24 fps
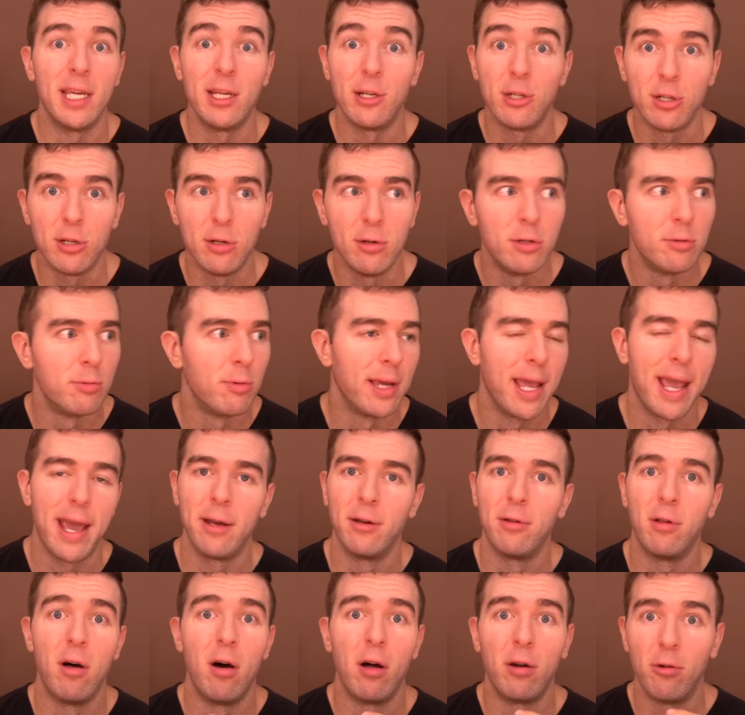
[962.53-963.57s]
issues, we
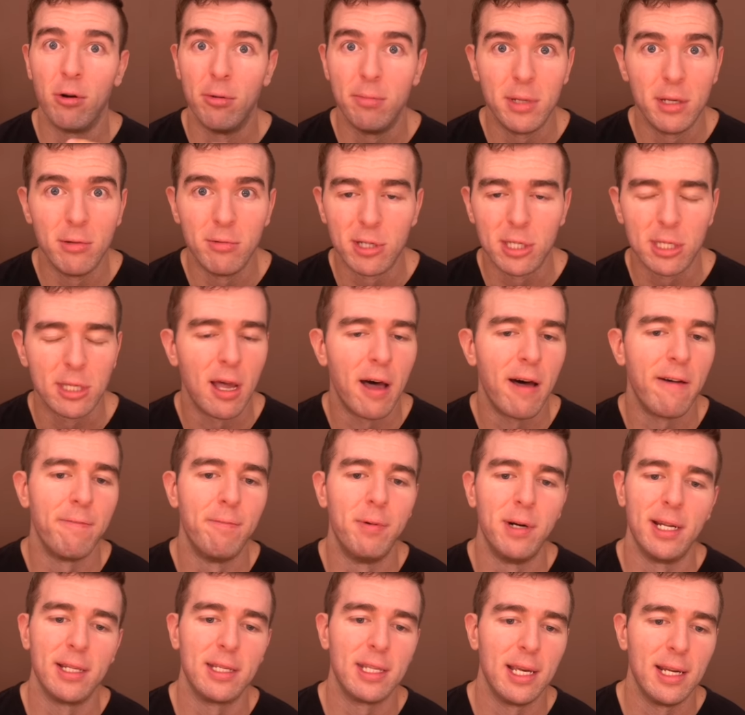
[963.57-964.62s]
handle autoimmune
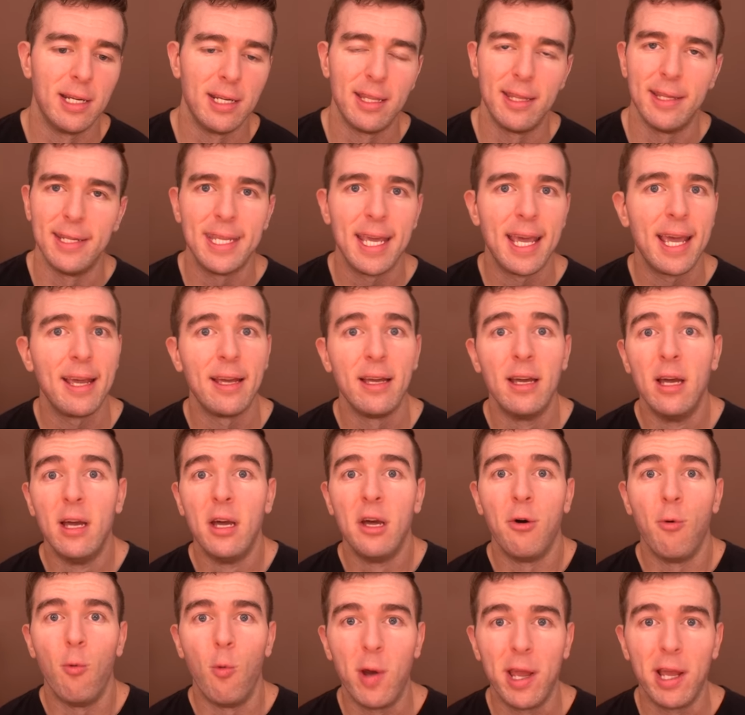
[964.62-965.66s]
stuff, but at the end of the day,
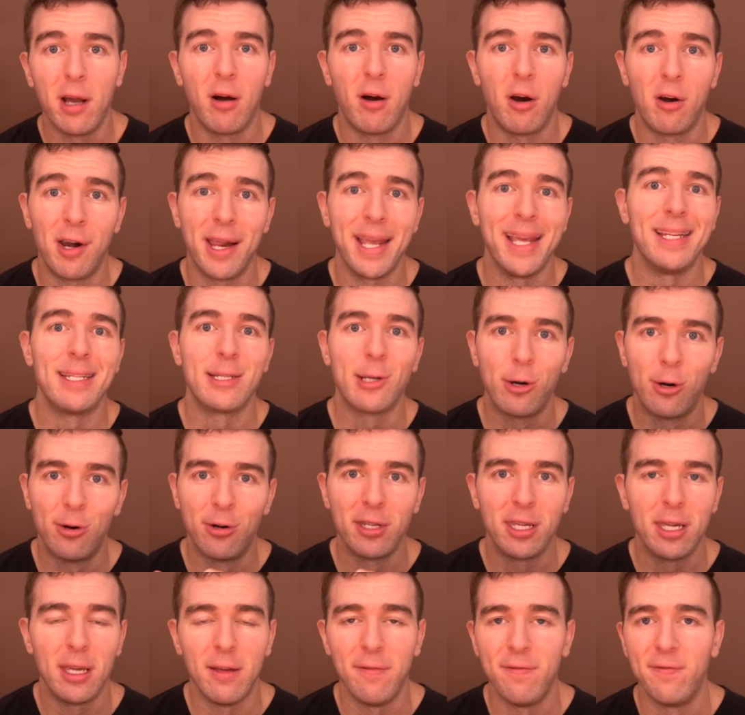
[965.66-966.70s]
we are a
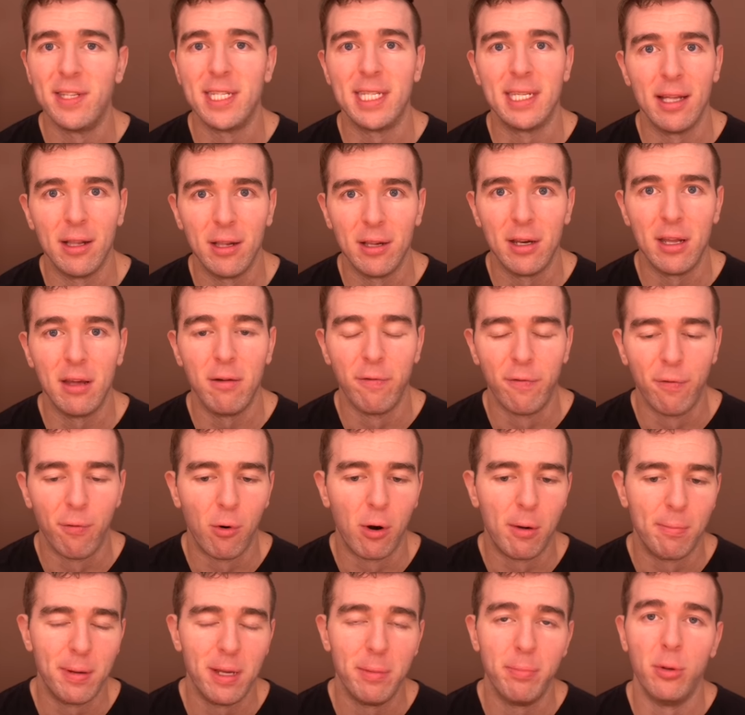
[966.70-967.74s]
turnkey facility
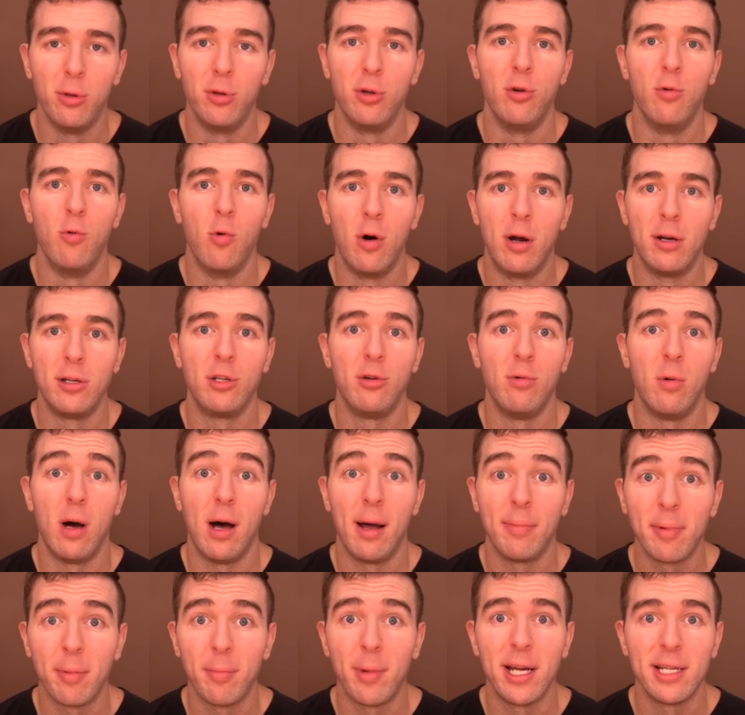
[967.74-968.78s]
for people who want to
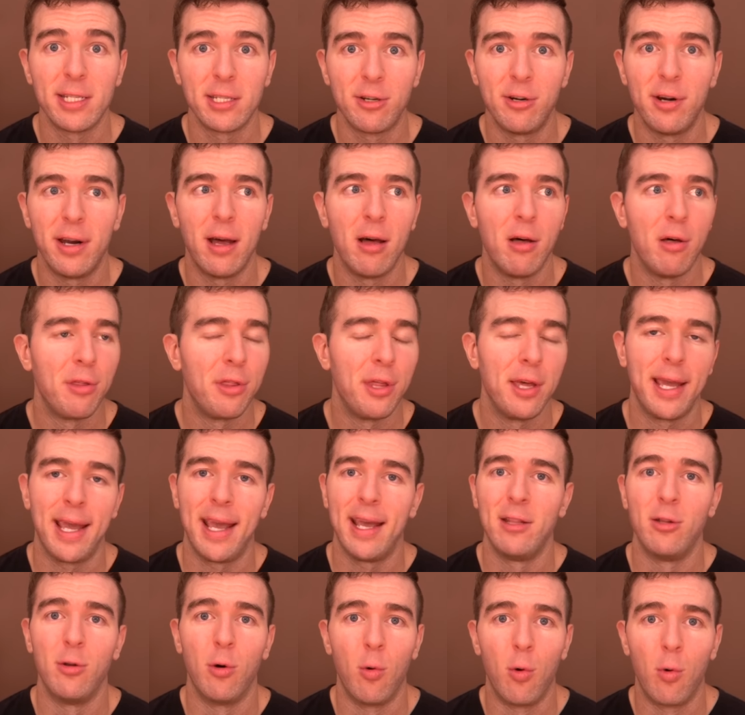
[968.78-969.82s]
optimize their health
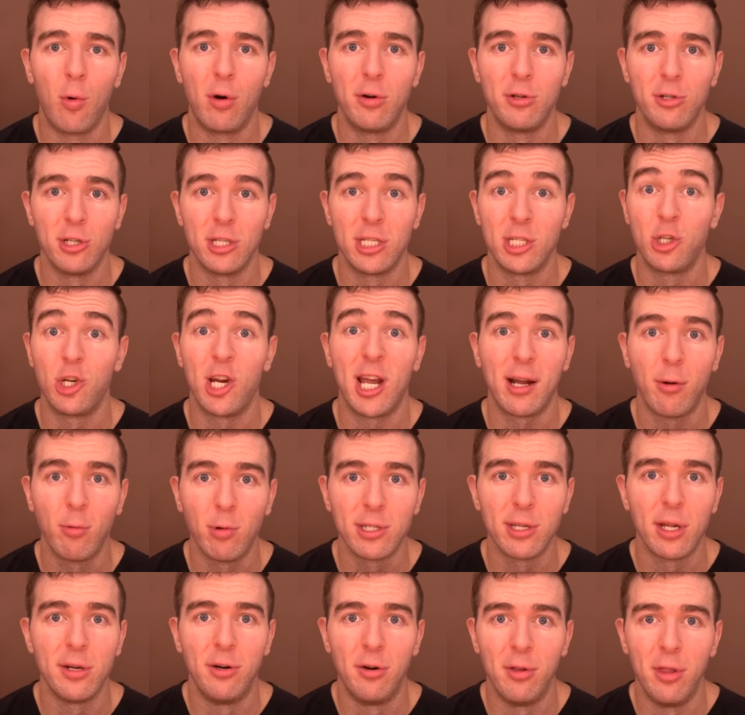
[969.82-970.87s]
and or just check
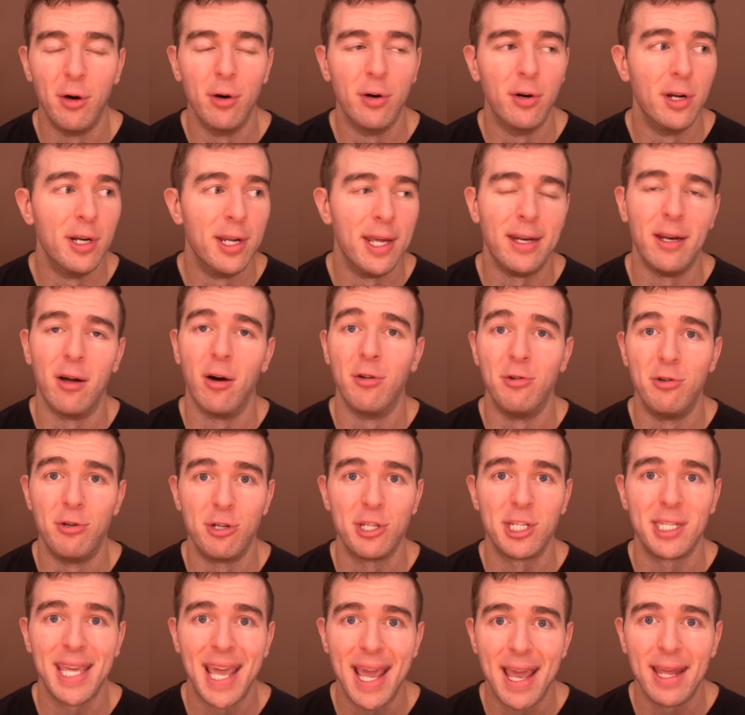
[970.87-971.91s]
what's under the hood and
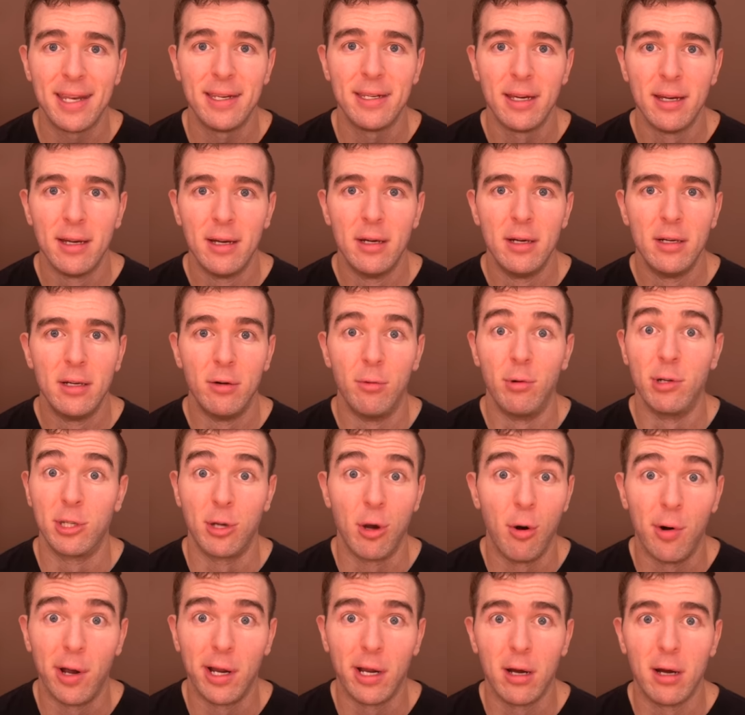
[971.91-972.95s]
understand what's
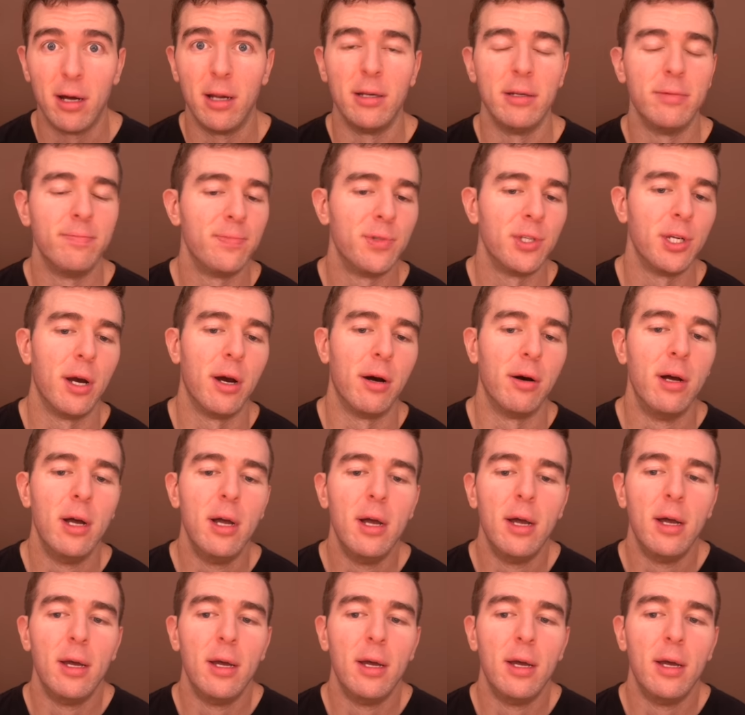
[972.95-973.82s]
going on. So